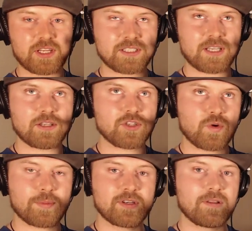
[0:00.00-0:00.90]
Like I said, the
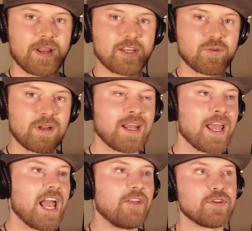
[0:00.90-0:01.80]
description of the Patreon.
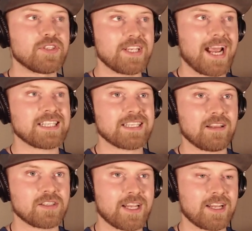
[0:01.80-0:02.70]
And if you see Ask
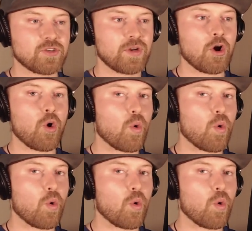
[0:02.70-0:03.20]
Alexandria